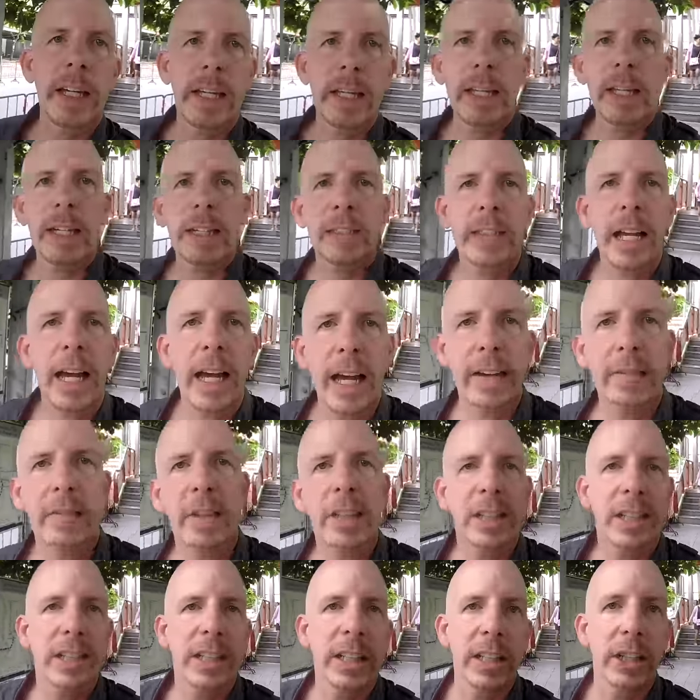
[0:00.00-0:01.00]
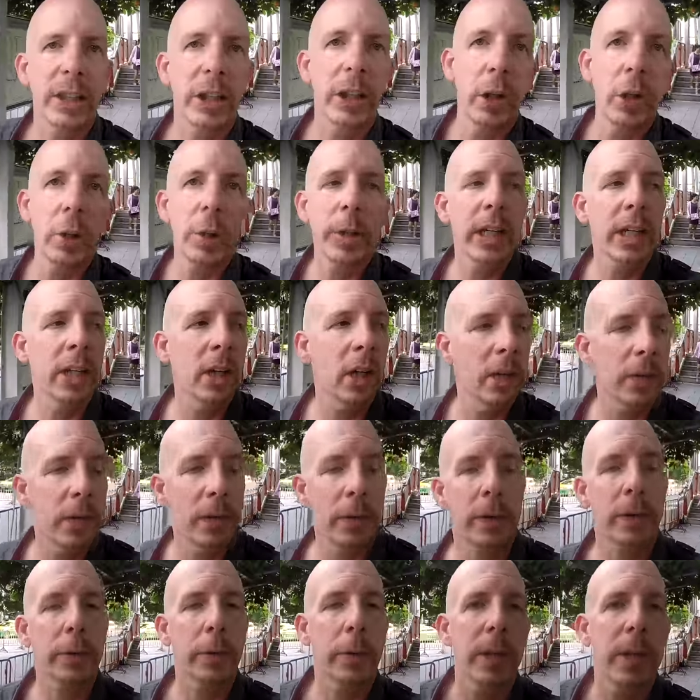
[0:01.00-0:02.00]
Is I haven't seen Nui in
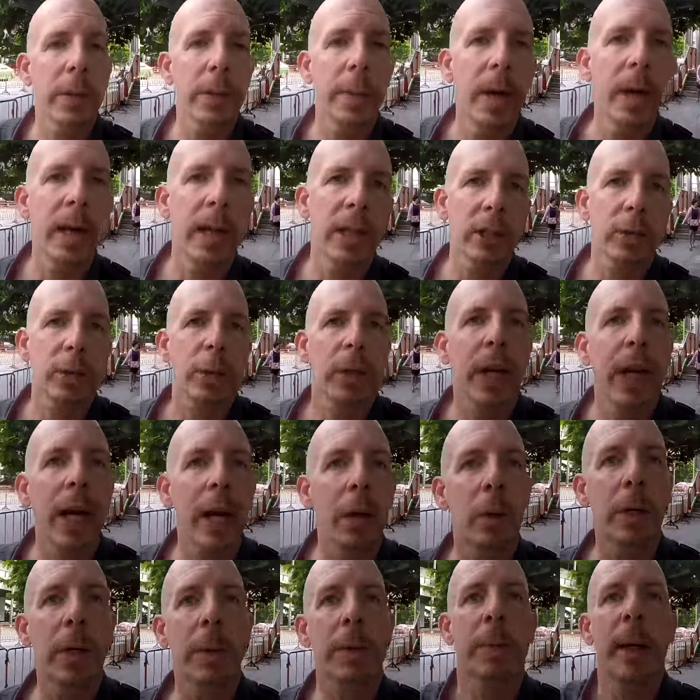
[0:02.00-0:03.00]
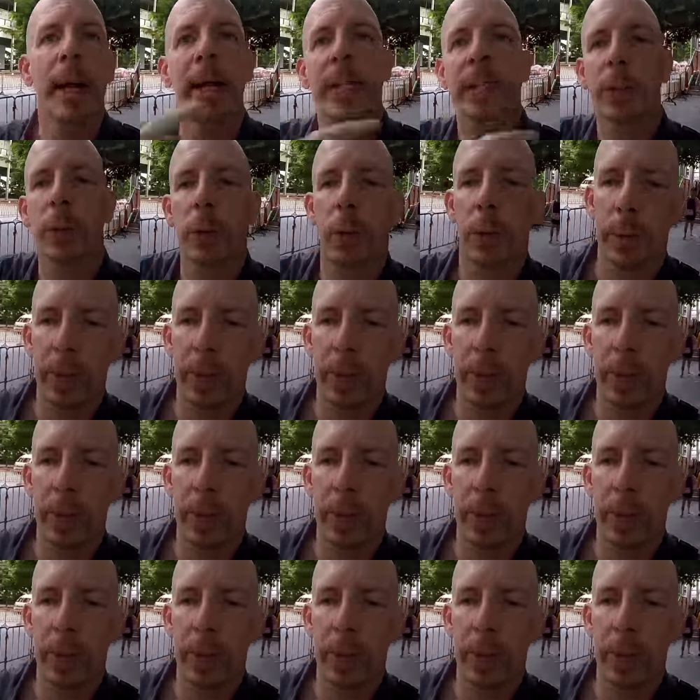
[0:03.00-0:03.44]
over 3 months. When I went back to